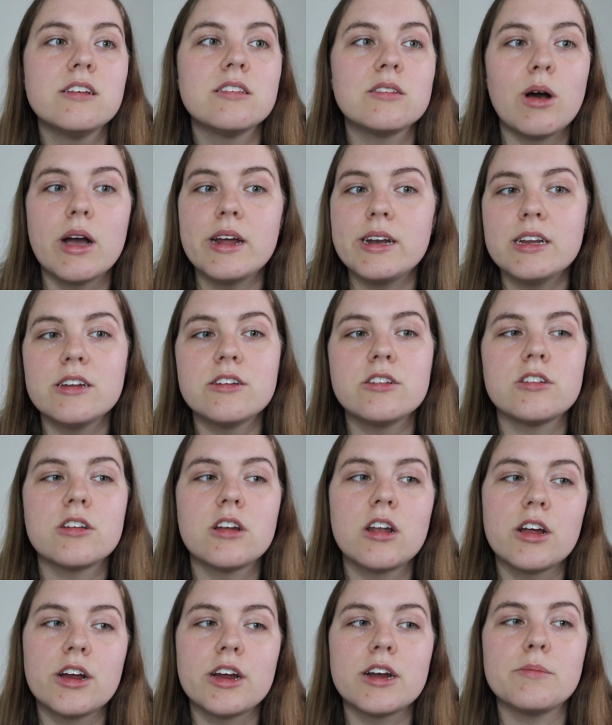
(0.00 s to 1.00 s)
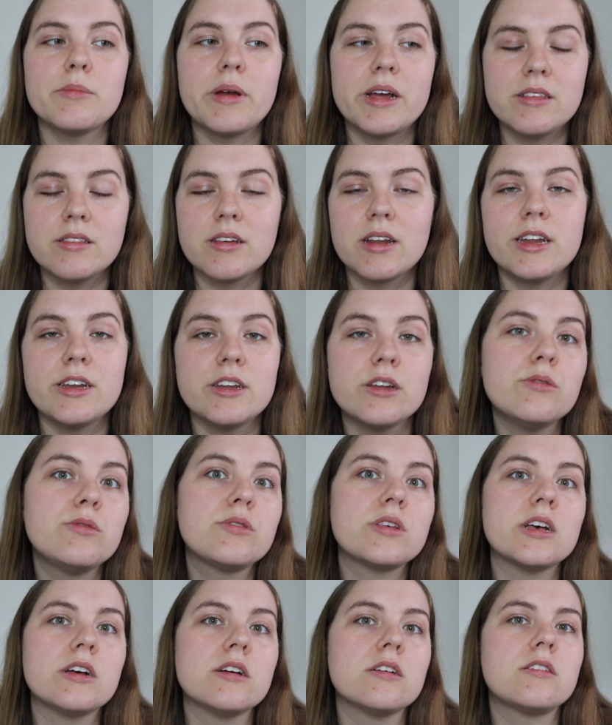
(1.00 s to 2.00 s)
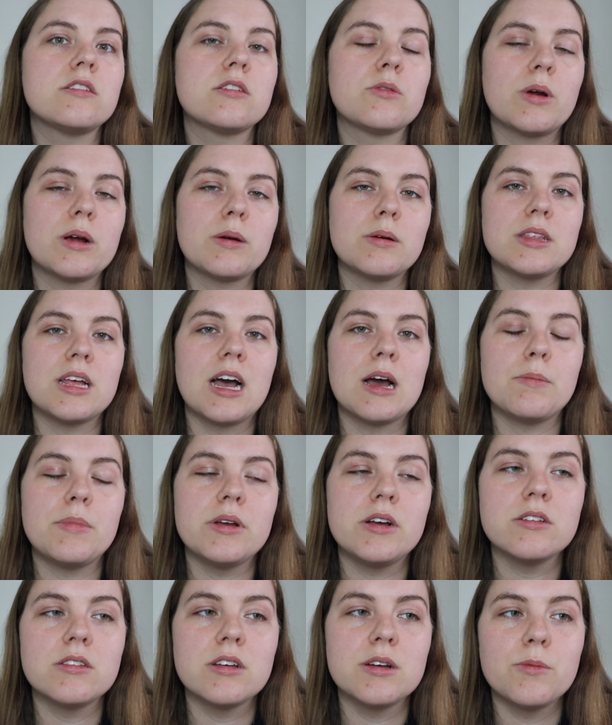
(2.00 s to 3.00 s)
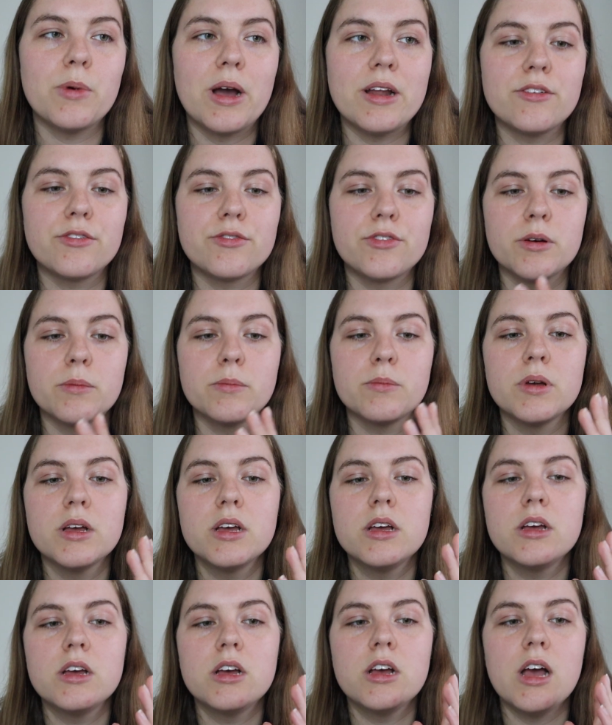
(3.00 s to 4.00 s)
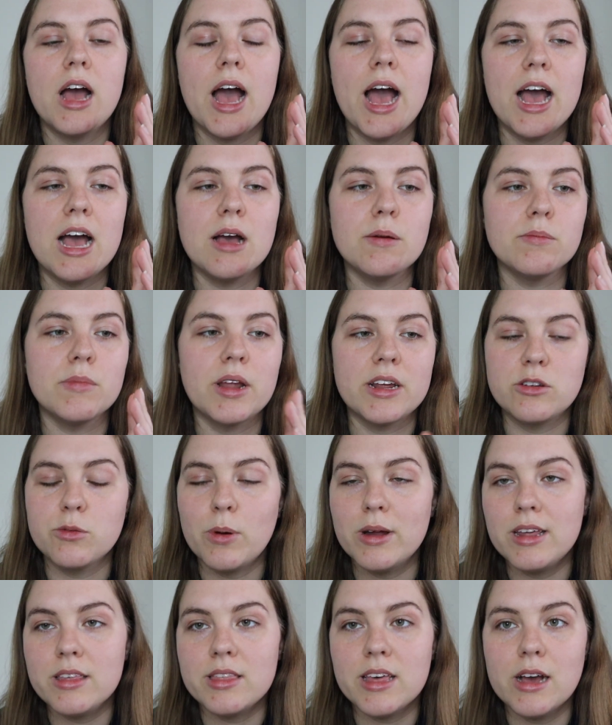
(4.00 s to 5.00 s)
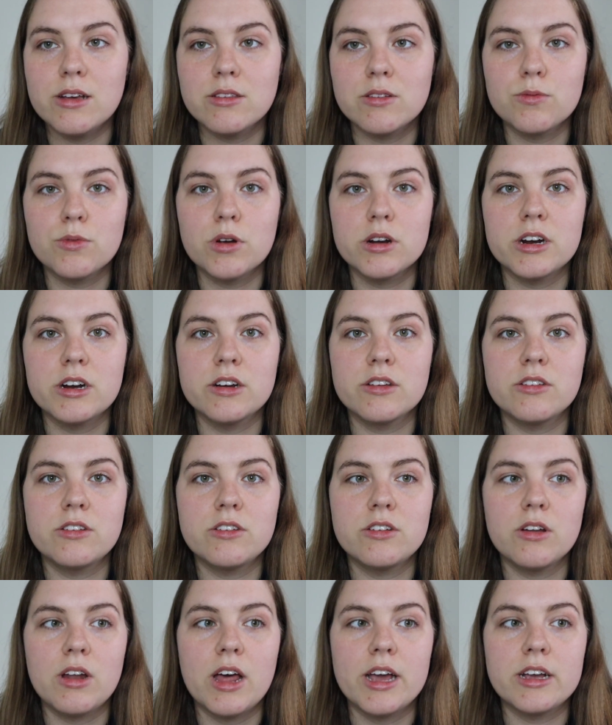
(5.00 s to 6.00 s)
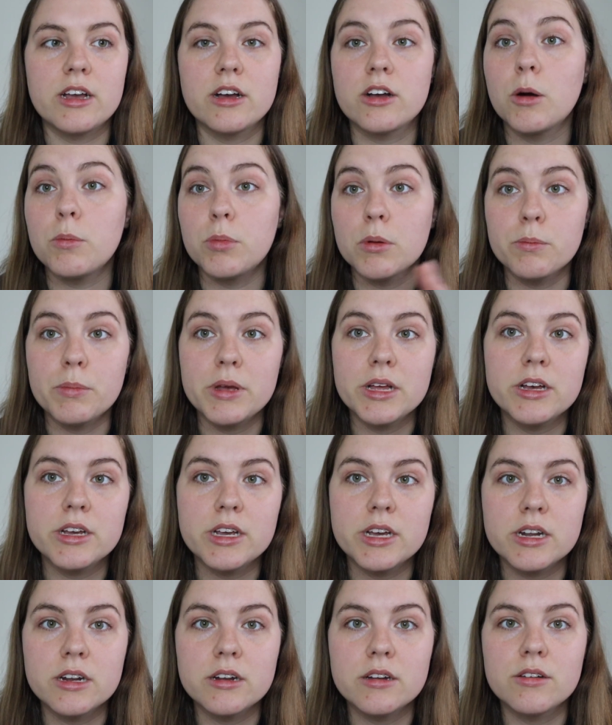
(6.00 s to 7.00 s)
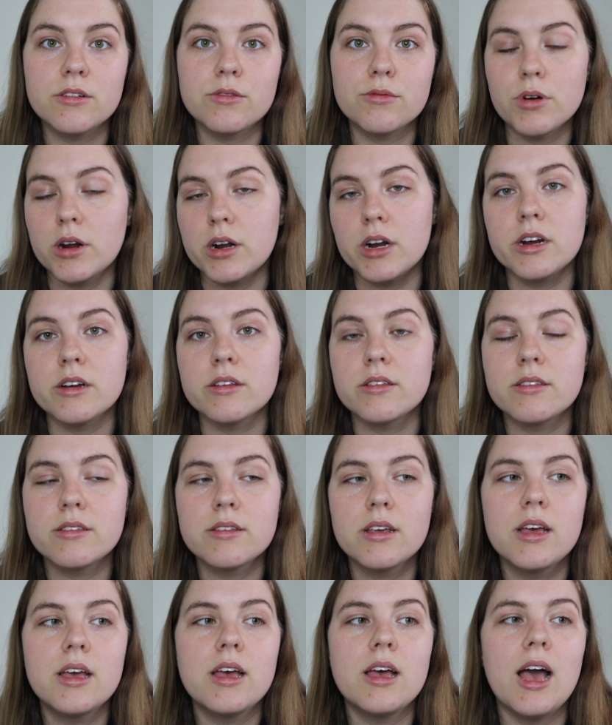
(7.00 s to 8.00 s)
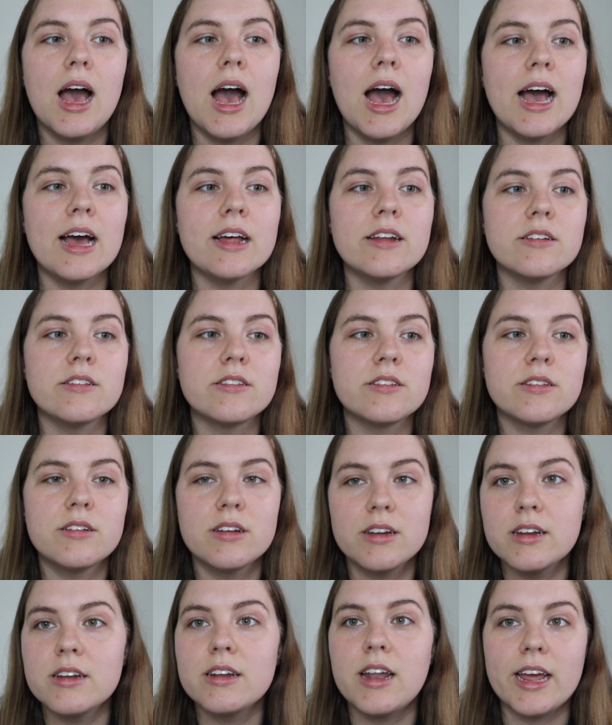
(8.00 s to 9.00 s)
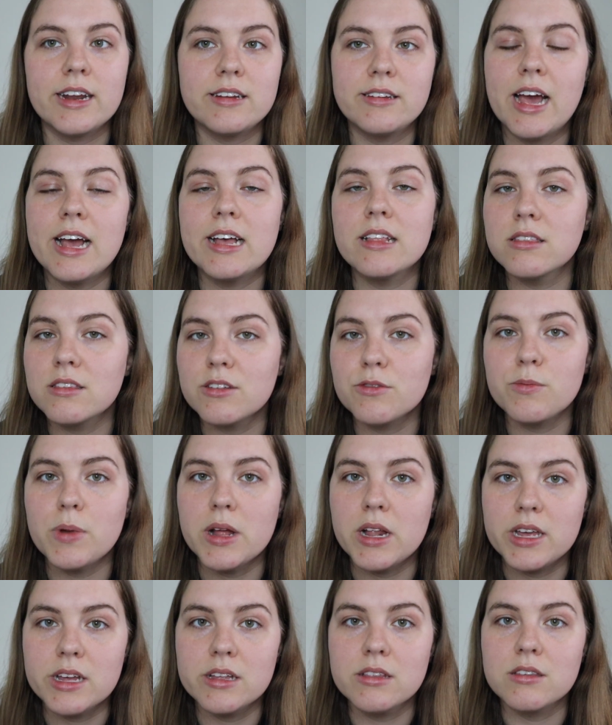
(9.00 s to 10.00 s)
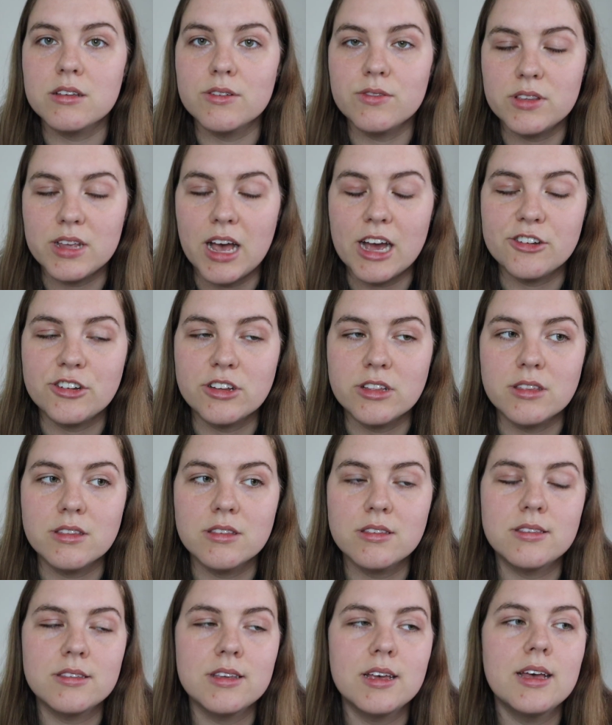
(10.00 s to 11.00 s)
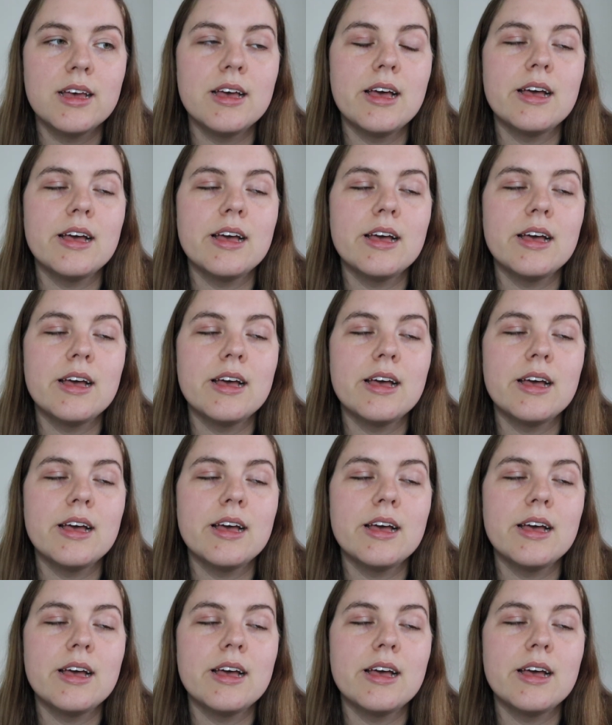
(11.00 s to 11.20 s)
So I needed to learn basically new skills to work with that because it went from um, like 20,000 runners to like a couple million runners and like tens of millions of sessions.